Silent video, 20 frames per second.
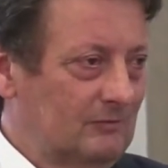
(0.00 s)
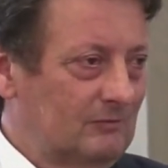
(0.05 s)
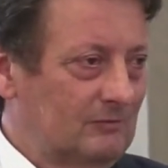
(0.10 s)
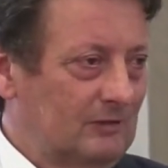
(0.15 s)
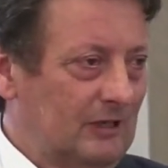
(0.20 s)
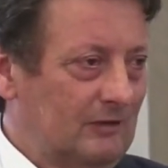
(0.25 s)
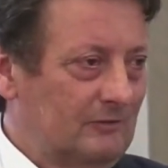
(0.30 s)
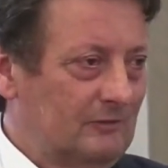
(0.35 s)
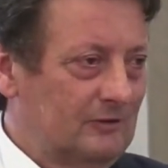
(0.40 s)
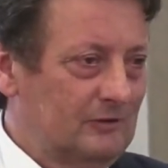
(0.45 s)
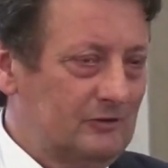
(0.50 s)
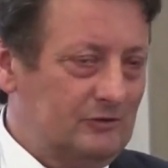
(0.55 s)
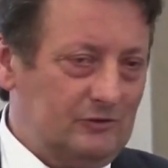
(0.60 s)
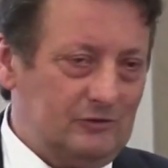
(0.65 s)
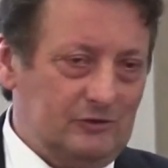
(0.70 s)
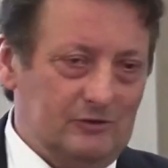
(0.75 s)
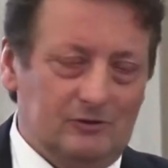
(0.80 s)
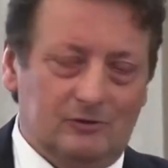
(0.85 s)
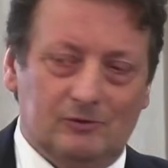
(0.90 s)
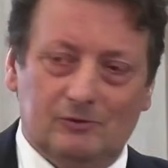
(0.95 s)
that
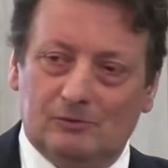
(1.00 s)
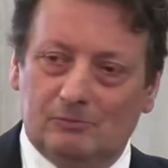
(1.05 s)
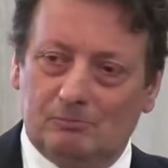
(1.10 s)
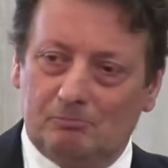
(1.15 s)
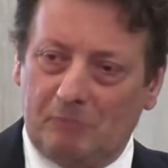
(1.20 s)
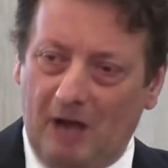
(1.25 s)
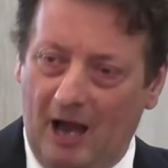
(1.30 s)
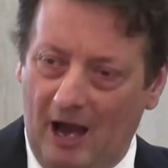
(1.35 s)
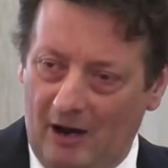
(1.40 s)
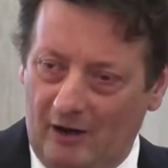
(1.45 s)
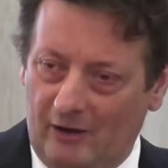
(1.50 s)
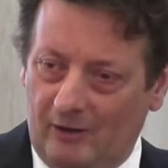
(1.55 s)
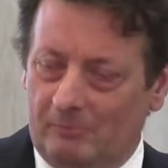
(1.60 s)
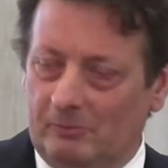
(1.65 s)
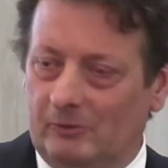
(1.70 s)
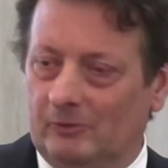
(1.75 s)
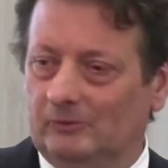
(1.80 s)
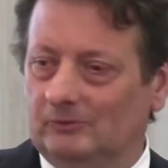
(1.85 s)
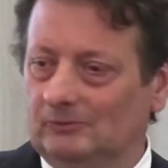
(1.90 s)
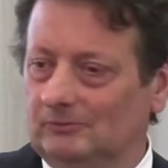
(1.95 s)
this
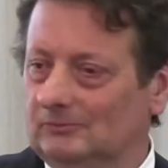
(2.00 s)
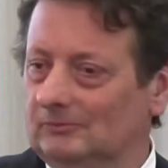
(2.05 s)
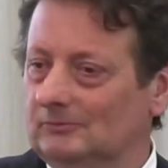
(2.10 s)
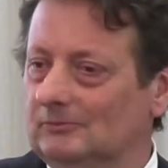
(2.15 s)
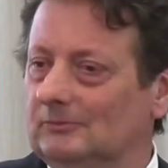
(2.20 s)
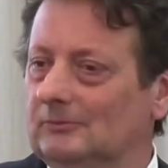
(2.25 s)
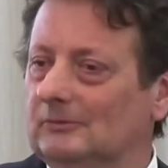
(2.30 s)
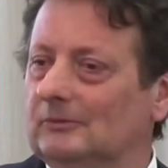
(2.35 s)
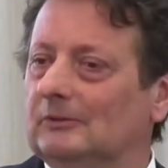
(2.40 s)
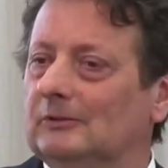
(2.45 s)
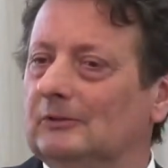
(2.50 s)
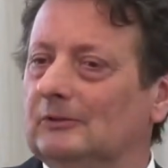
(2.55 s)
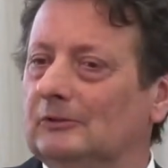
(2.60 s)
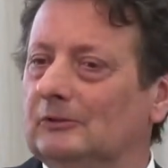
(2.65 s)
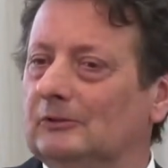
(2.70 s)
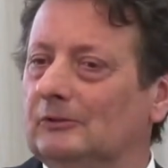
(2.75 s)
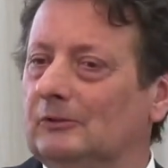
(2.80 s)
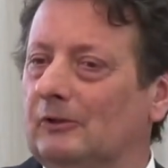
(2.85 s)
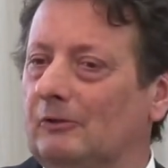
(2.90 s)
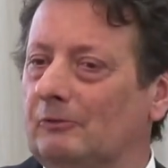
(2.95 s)
parable
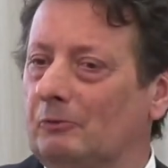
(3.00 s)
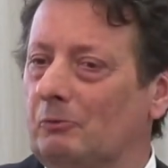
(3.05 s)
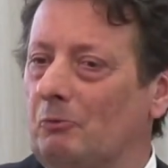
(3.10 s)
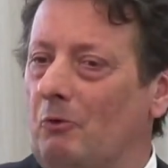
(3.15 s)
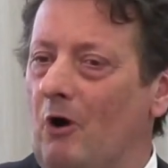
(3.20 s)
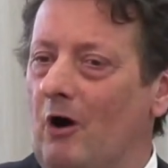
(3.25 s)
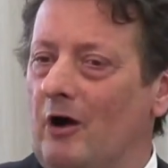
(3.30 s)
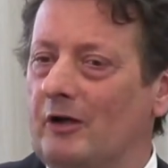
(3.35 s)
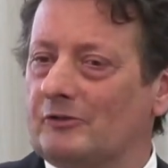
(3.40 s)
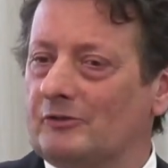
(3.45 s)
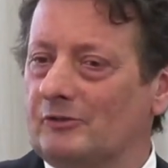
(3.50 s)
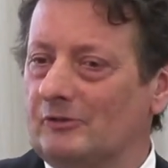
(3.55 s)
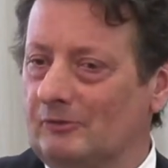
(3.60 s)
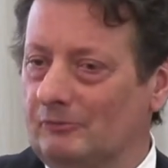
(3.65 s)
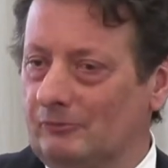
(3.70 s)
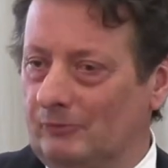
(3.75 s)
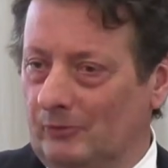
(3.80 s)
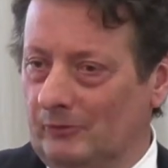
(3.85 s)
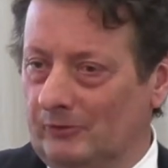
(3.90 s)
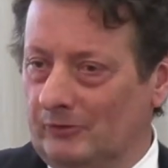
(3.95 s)
of the wise and the
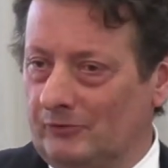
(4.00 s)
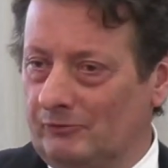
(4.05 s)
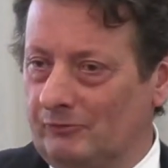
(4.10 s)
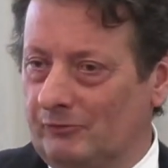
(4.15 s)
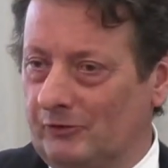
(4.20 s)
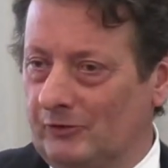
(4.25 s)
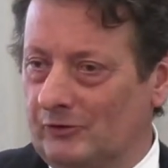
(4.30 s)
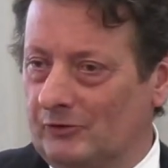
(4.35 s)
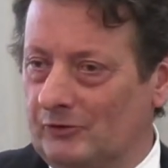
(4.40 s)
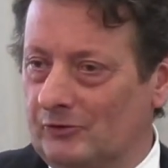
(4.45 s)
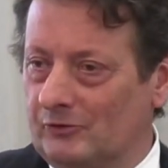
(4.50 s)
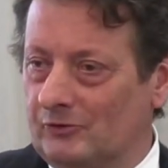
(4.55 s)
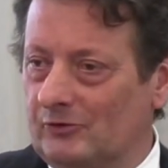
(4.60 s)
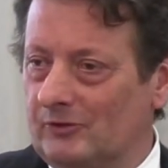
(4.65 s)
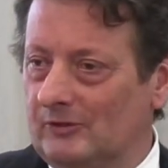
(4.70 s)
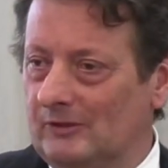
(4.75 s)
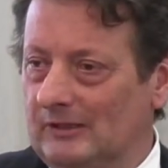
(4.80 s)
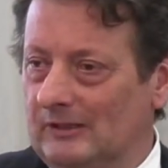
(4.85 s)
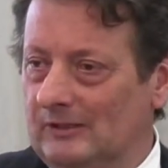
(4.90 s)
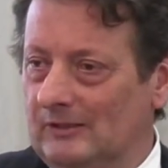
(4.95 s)
foolish virgins
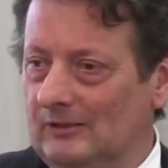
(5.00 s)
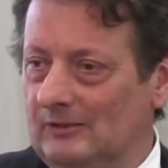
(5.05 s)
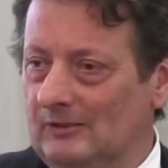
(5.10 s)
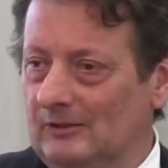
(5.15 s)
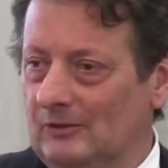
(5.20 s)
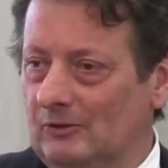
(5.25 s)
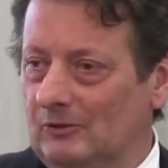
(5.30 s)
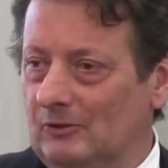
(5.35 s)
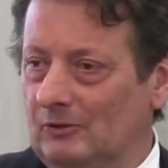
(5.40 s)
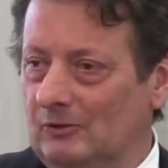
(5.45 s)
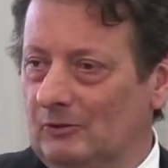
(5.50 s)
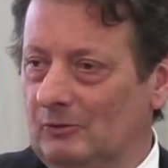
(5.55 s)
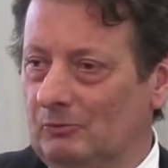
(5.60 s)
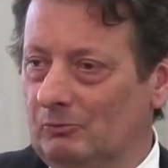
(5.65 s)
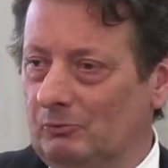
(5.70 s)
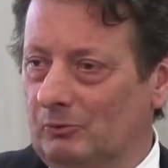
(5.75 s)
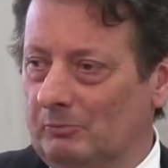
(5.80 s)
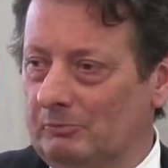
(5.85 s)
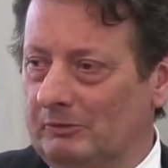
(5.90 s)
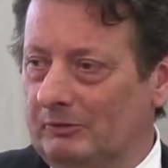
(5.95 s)

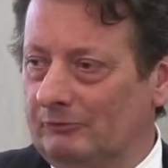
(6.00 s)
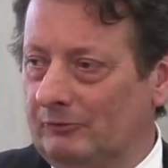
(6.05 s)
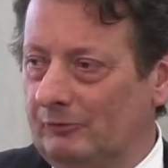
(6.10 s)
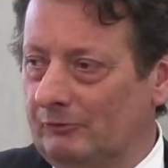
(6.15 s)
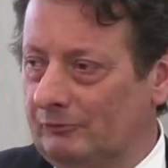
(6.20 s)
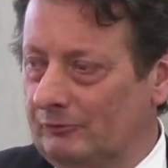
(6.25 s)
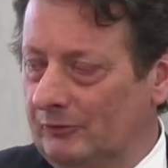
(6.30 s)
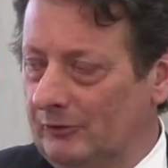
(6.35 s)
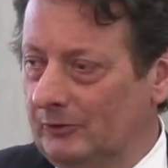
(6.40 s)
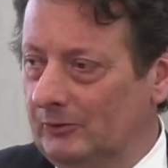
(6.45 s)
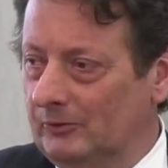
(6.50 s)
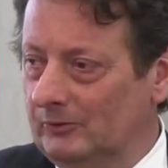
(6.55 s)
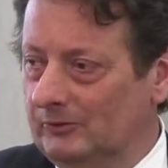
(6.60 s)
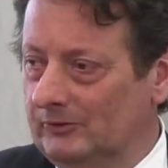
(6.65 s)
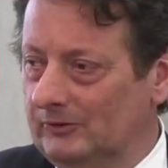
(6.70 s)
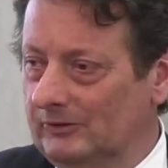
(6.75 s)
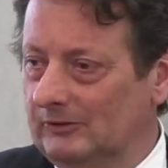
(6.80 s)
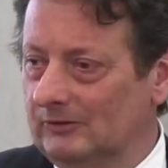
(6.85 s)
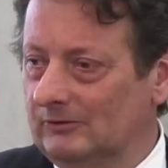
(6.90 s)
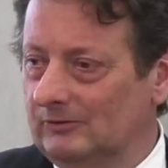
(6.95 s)
will be fulfilled
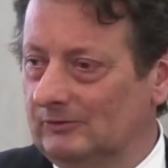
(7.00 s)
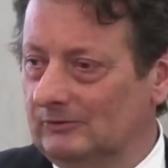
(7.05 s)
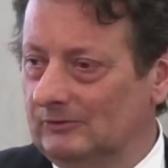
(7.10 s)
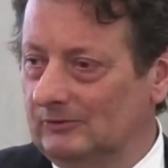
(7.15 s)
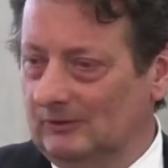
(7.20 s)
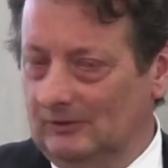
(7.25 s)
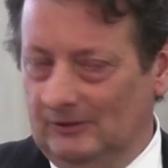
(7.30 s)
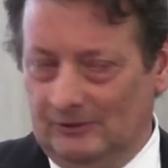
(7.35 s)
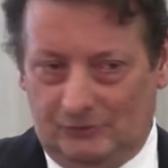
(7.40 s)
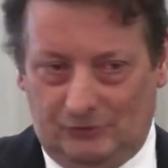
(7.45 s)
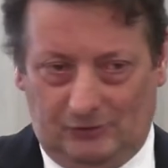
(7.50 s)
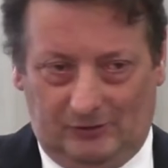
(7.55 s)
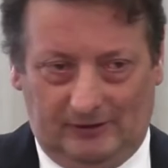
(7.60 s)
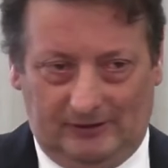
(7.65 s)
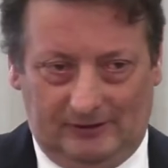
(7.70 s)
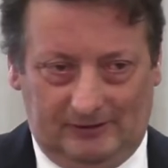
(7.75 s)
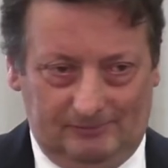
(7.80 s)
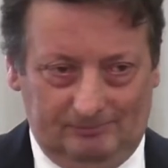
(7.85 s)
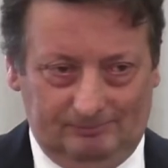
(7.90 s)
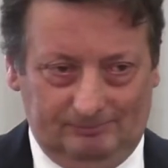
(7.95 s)

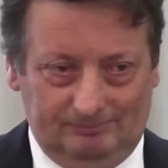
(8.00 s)
literally.